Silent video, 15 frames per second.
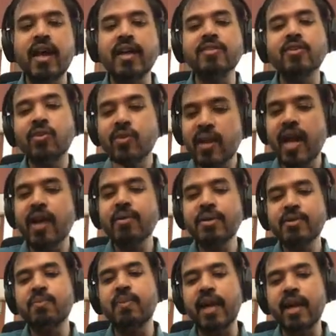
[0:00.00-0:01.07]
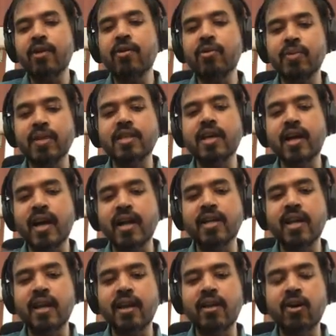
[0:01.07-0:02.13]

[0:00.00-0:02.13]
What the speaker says: good language to play around with, and there are